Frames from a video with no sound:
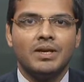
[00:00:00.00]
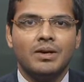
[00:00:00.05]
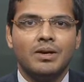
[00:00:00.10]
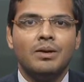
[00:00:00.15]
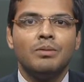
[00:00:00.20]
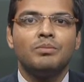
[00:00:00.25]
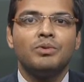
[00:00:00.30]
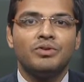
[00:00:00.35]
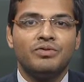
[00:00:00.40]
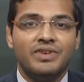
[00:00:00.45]

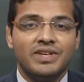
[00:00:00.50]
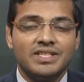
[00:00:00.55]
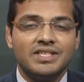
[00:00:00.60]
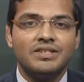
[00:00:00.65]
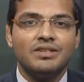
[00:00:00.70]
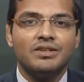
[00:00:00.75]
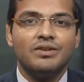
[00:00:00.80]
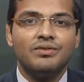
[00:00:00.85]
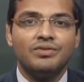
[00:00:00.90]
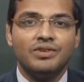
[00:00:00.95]
Professor
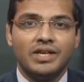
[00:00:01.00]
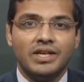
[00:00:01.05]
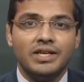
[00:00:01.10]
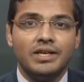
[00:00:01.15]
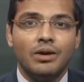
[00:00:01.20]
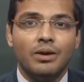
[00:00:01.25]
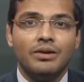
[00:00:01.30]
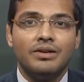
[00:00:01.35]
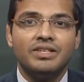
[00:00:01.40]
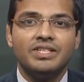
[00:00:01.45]
of
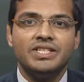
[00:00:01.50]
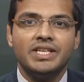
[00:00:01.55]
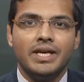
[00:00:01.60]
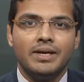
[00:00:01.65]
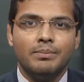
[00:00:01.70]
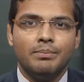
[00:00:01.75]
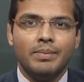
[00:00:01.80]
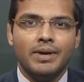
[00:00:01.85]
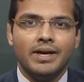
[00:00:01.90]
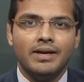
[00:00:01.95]
Radiology
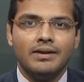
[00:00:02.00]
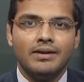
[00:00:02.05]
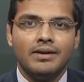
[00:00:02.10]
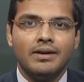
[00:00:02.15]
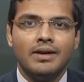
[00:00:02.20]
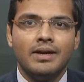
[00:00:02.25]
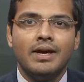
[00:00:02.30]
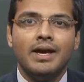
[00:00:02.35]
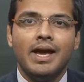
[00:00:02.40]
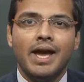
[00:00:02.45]
at Penn
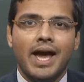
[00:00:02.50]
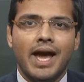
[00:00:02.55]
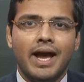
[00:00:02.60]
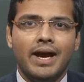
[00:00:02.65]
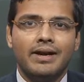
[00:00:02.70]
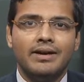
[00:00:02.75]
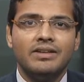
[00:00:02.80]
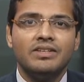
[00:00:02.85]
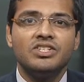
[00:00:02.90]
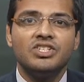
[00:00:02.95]

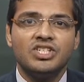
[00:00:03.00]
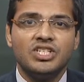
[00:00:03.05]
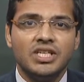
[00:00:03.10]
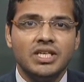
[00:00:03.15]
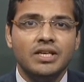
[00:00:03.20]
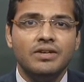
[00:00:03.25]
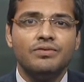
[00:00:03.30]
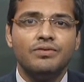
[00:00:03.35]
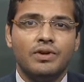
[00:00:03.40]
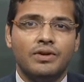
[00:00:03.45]
and
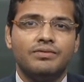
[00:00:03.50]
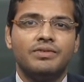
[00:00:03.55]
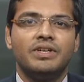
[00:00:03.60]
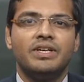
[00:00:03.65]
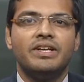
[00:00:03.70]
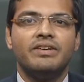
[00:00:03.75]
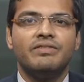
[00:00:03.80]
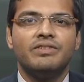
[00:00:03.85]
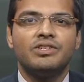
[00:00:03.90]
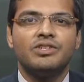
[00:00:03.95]
Chief of the
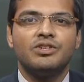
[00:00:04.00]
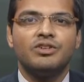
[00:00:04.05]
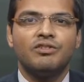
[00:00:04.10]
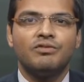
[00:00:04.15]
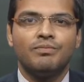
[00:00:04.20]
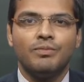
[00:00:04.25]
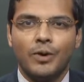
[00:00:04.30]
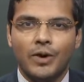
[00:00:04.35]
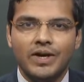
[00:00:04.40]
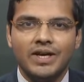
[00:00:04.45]
Division of
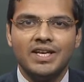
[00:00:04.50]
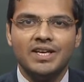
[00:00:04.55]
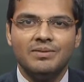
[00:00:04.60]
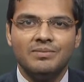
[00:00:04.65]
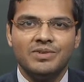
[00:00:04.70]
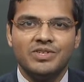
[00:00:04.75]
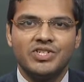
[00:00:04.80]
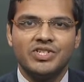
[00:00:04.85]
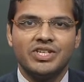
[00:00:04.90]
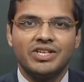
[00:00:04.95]
Body
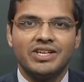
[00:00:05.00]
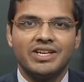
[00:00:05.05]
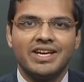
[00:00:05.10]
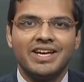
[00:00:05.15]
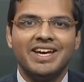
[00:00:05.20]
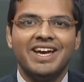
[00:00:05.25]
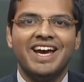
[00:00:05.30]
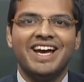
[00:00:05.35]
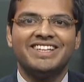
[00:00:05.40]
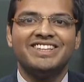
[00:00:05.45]
Imaging
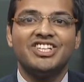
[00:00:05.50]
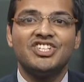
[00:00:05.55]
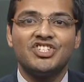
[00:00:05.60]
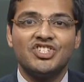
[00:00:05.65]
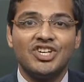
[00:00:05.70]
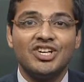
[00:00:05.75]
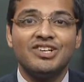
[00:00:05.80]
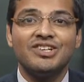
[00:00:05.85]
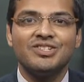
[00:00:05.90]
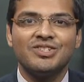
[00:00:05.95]
at the
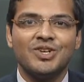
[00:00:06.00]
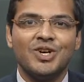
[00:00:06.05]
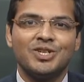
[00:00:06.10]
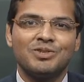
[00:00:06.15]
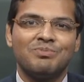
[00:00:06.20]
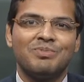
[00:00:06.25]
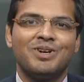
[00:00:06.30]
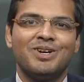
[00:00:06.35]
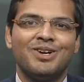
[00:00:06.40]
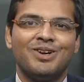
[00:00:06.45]
Children's
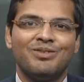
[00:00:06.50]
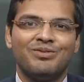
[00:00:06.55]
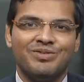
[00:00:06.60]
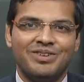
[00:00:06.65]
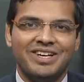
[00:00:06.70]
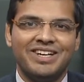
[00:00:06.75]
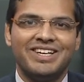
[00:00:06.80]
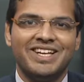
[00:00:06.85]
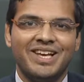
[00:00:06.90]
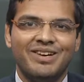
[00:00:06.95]
Hospital of
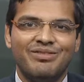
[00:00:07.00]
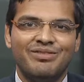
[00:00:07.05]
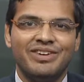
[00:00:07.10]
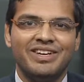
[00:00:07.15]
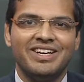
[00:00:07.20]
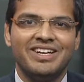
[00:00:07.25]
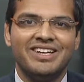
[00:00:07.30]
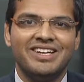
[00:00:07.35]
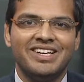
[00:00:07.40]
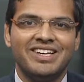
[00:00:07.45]

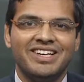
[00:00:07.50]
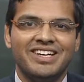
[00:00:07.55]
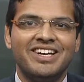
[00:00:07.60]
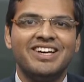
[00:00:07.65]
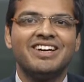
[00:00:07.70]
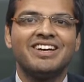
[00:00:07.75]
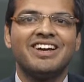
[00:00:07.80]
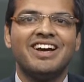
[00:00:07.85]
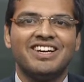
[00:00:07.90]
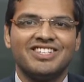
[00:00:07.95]
Philadelphia,
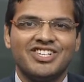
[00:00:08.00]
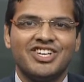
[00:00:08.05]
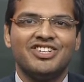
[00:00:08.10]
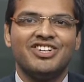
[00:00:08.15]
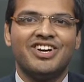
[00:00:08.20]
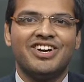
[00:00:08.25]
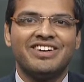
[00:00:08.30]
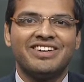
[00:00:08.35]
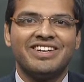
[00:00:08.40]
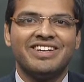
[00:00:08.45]
Kassa
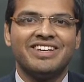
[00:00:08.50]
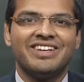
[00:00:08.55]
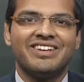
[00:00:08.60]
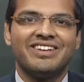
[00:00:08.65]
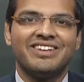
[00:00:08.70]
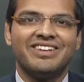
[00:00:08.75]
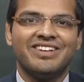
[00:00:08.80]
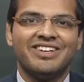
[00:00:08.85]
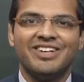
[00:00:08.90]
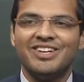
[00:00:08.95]
Darge.
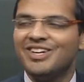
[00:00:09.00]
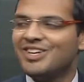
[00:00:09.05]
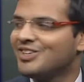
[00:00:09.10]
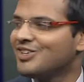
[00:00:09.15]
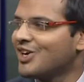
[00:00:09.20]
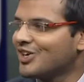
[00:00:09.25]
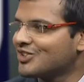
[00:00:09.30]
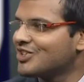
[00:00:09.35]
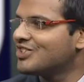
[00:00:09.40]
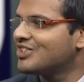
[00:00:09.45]

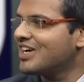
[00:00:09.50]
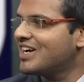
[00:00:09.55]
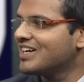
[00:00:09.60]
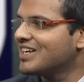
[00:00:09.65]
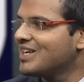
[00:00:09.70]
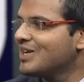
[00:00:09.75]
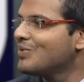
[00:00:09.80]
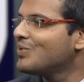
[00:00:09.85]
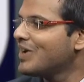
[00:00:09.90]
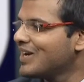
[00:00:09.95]
Dr.
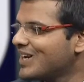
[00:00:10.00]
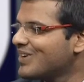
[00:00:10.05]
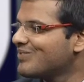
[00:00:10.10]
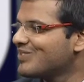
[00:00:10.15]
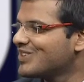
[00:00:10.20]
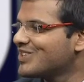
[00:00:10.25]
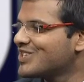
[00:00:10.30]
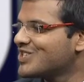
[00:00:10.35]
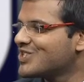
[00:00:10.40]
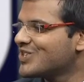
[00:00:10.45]
Darge, welcome to
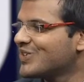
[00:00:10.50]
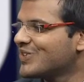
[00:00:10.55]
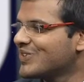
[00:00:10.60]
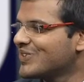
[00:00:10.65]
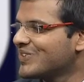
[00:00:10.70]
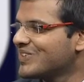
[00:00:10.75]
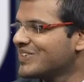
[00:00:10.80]
the show.